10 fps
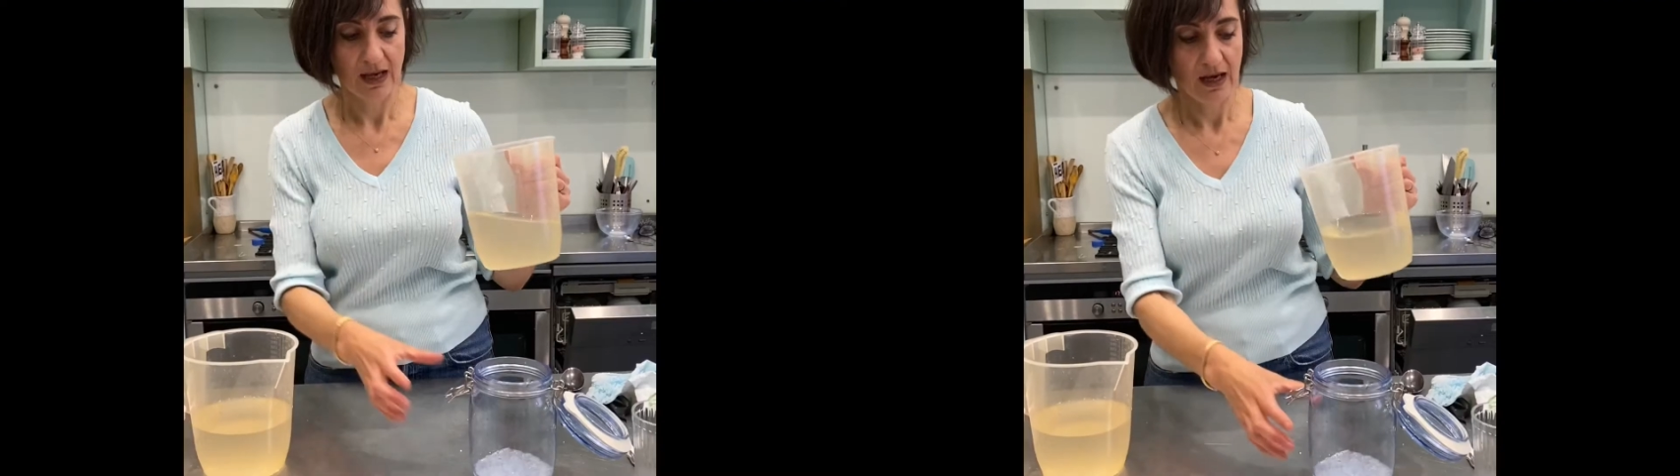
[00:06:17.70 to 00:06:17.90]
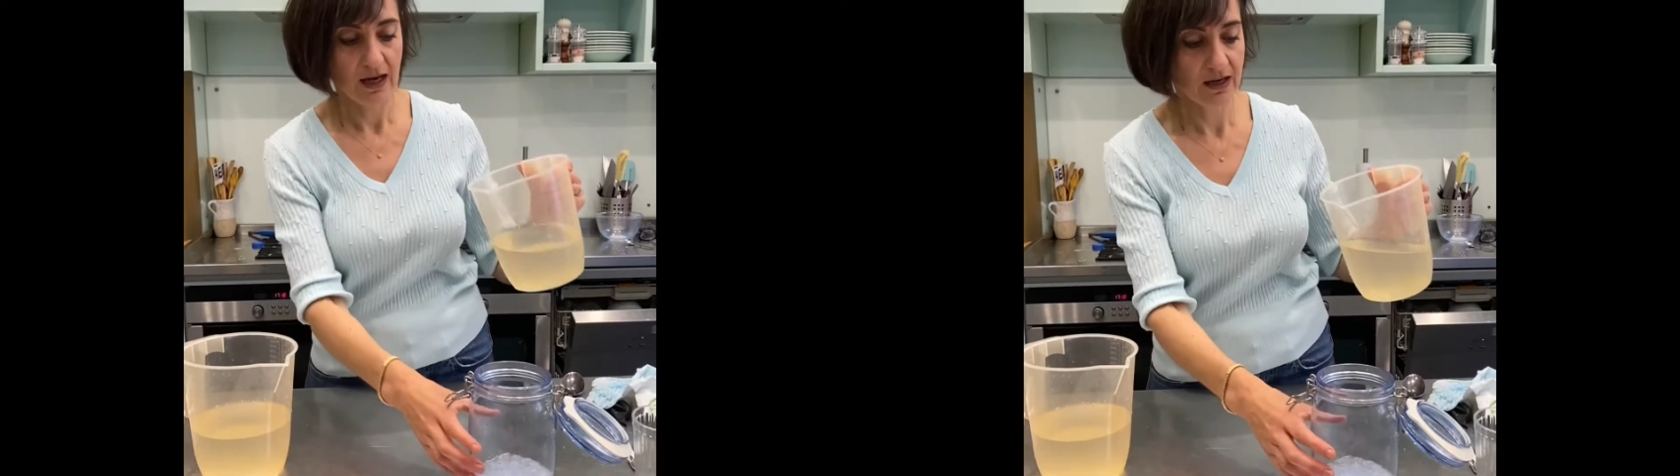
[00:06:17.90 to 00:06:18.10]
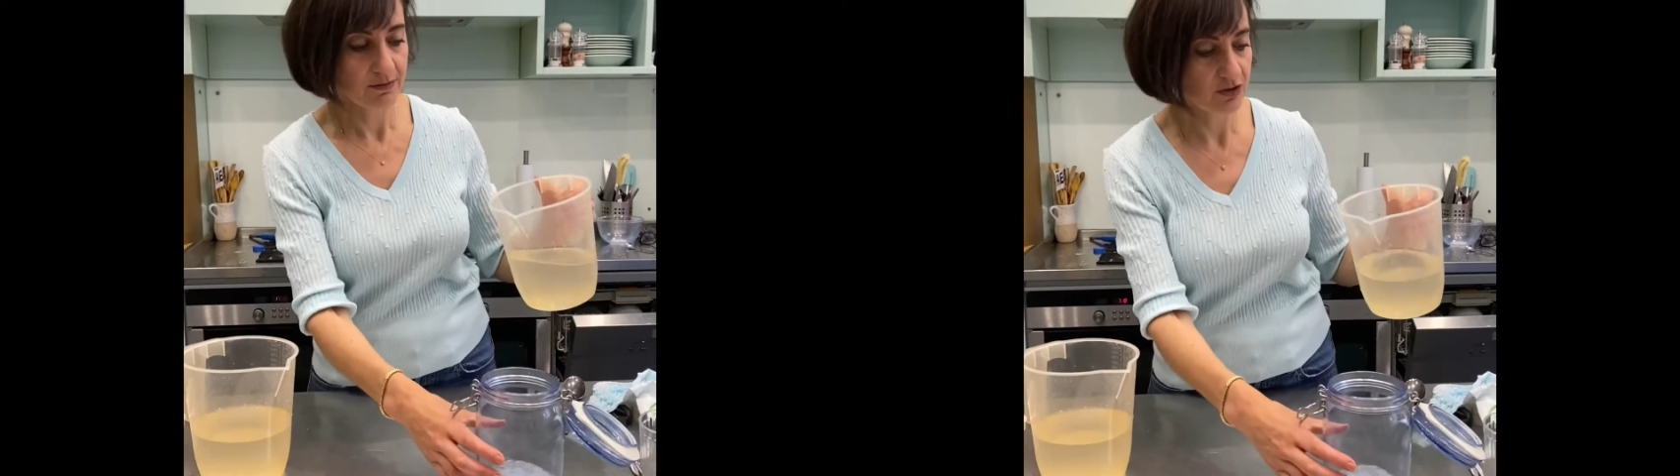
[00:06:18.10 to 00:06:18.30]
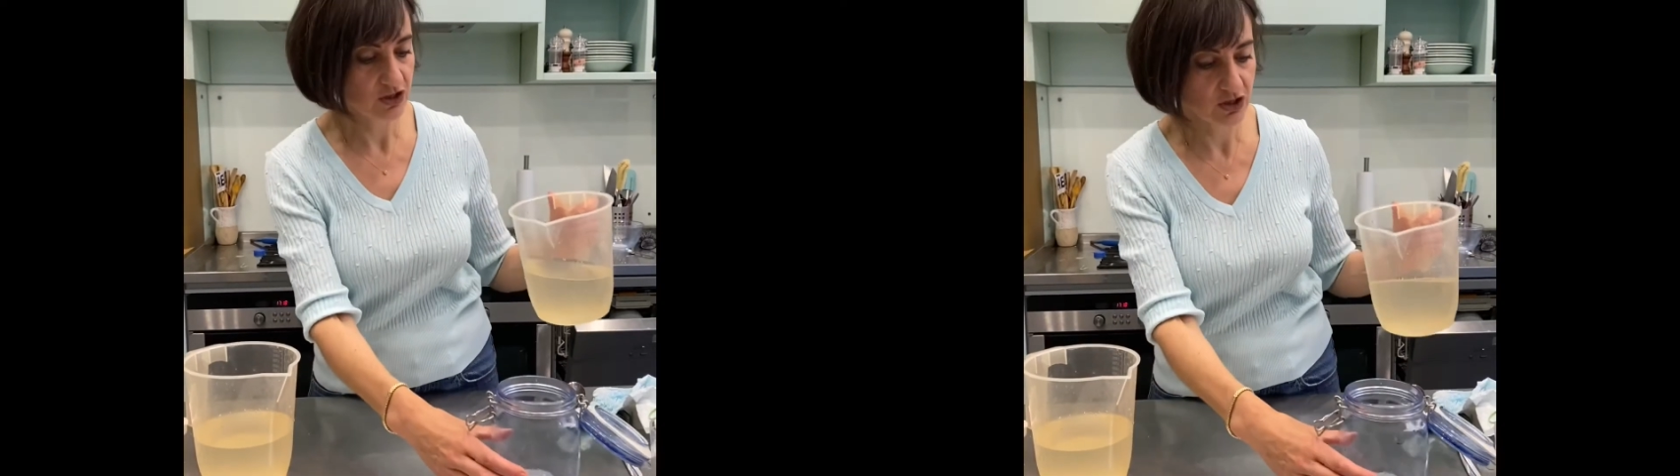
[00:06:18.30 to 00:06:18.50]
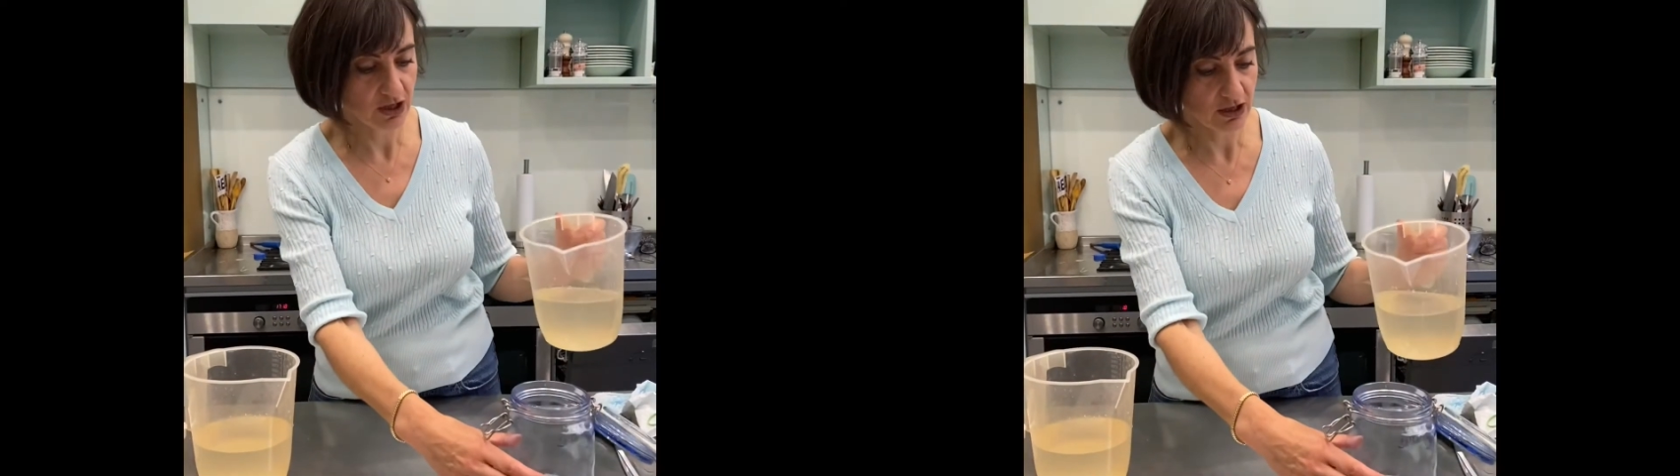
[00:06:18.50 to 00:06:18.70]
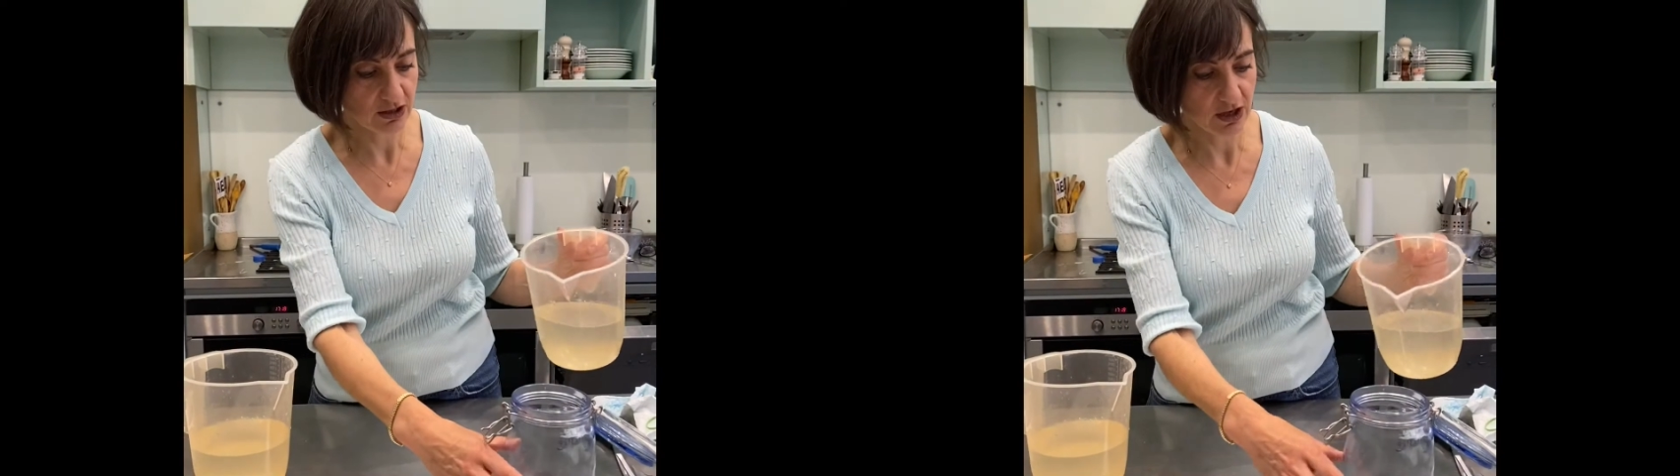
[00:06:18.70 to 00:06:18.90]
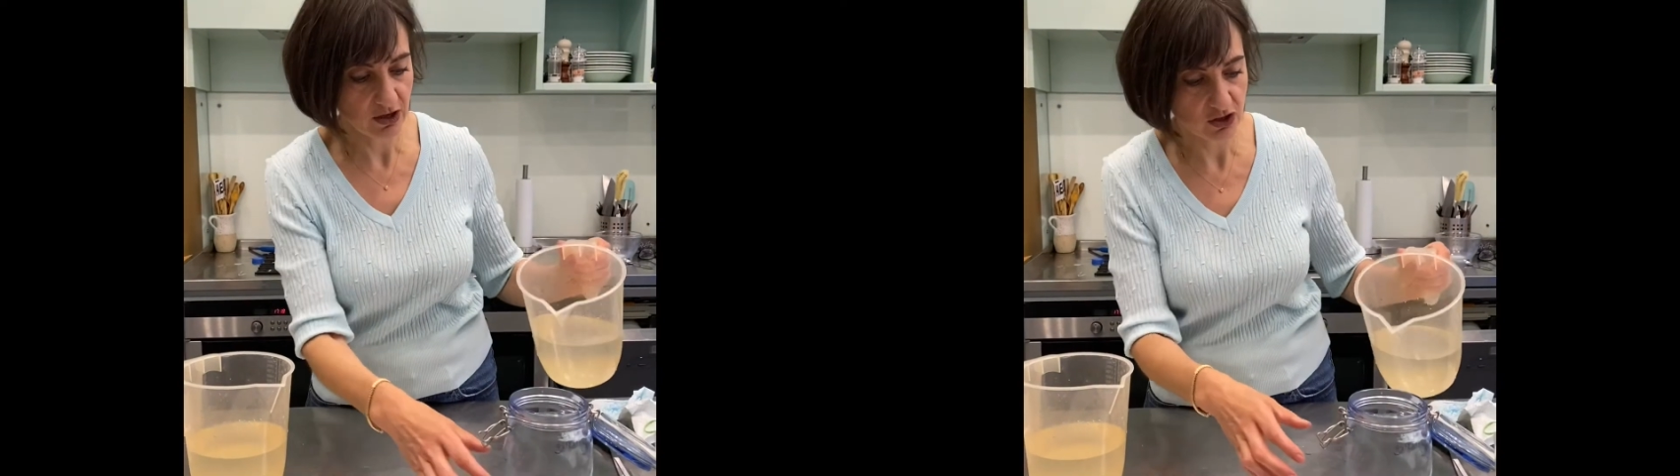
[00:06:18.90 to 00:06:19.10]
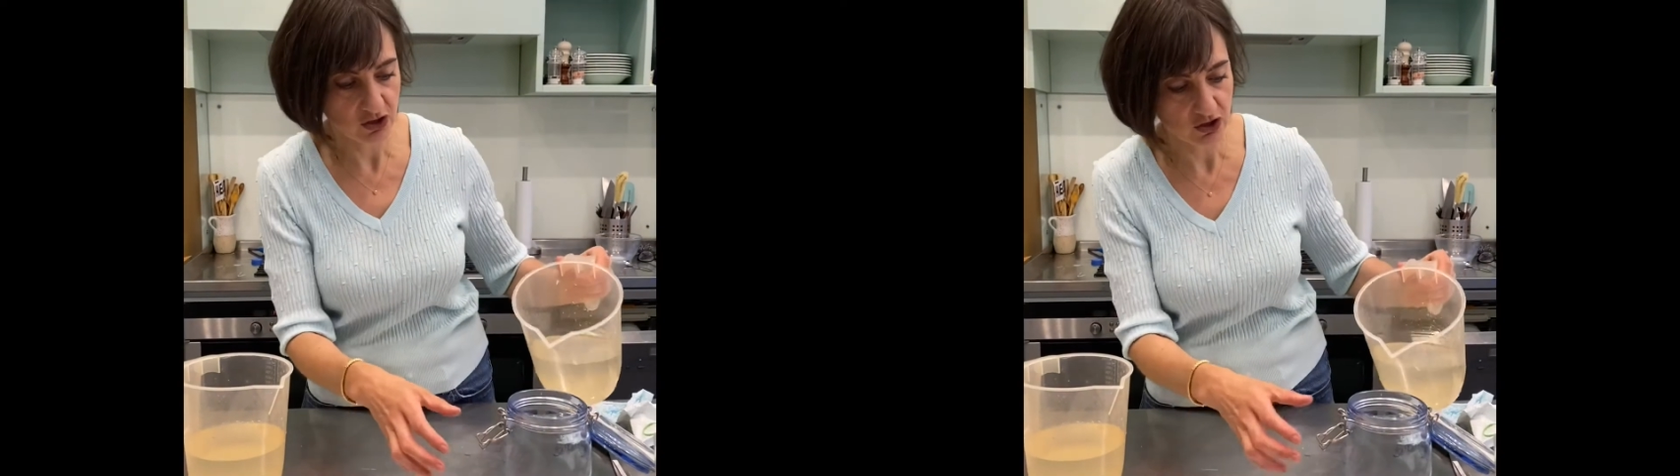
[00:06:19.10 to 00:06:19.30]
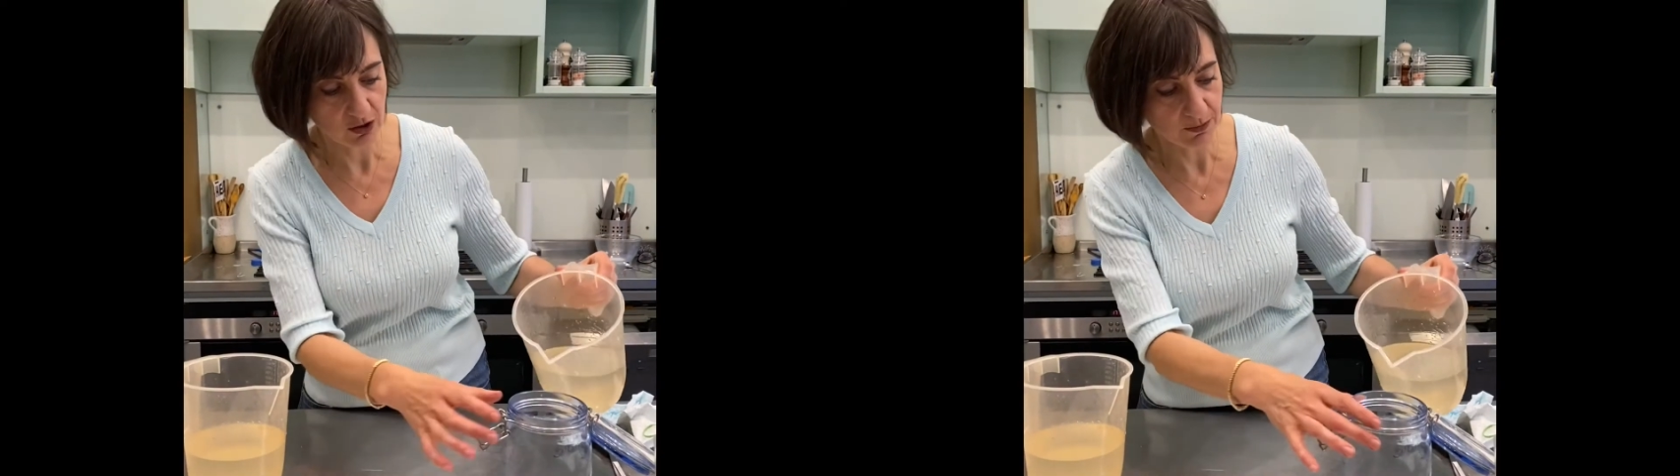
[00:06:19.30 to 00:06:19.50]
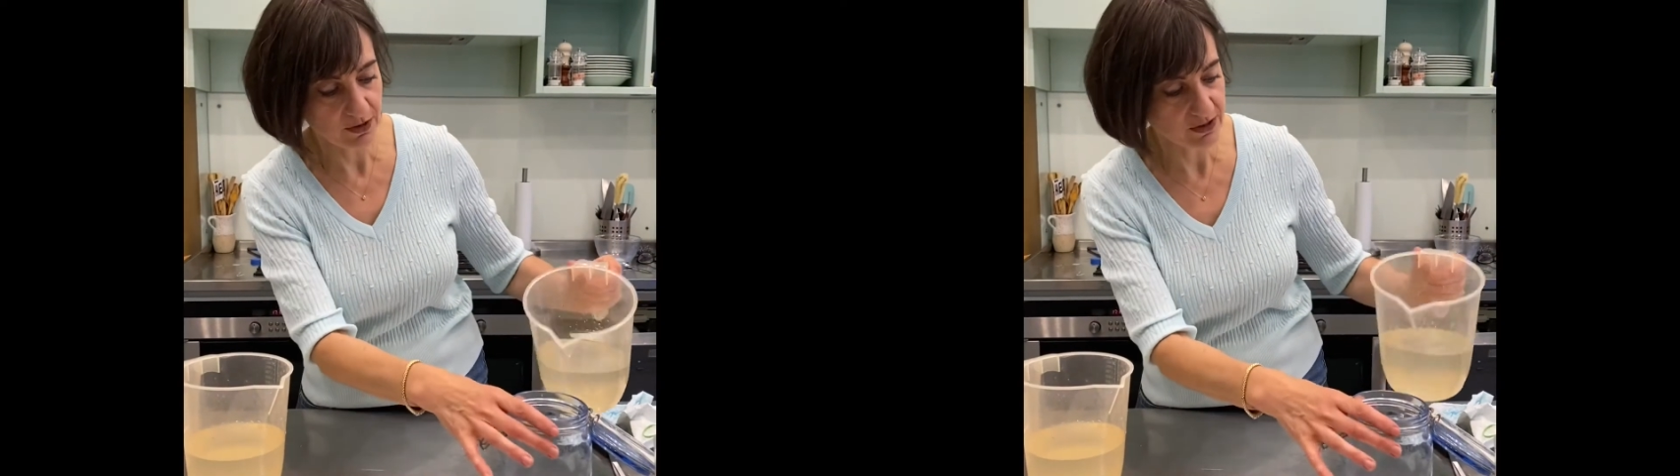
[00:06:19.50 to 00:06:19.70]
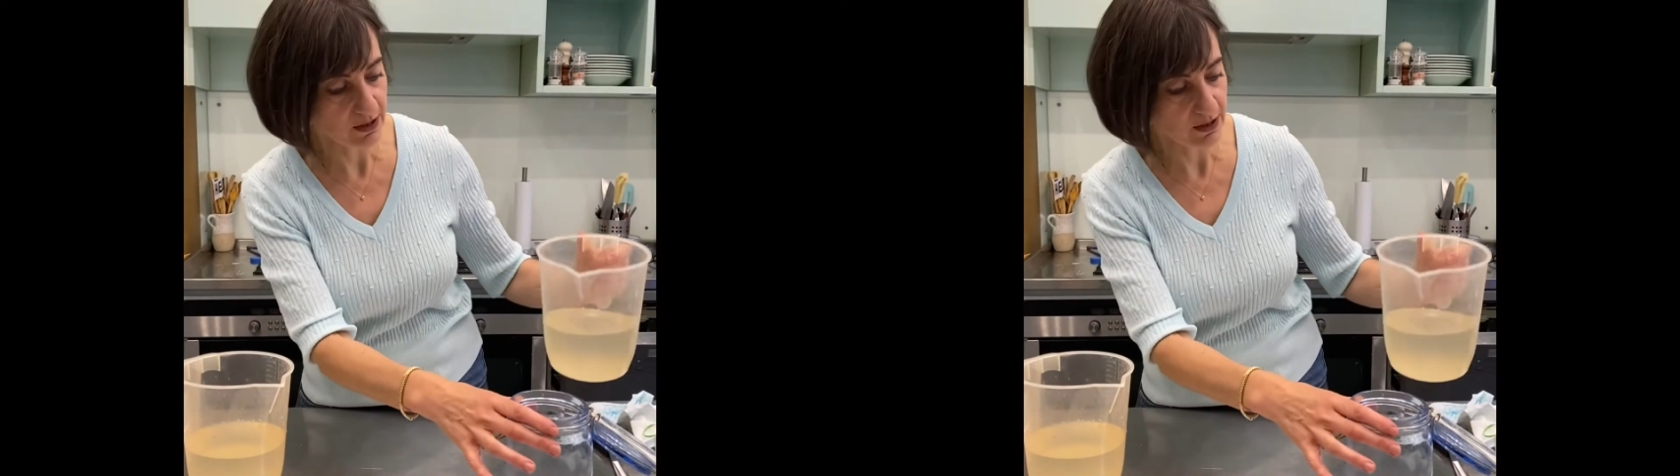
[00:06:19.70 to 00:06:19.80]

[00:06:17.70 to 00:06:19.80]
And I'm just going to top those